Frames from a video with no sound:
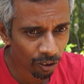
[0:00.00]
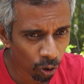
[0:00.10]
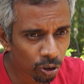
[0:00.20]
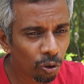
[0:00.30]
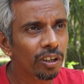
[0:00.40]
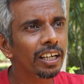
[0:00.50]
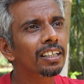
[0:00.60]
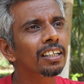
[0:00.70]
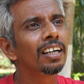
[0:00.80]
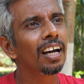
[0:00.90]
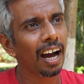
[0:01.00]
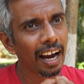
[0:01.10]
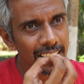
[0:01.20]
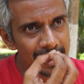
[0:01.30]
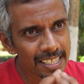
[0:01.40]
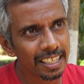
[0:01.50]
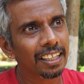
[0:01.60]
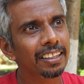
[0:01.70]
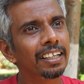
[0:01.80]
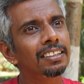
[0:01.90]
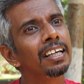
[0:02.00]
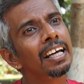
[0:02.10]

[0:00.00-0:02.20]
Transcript: go through it and see the things,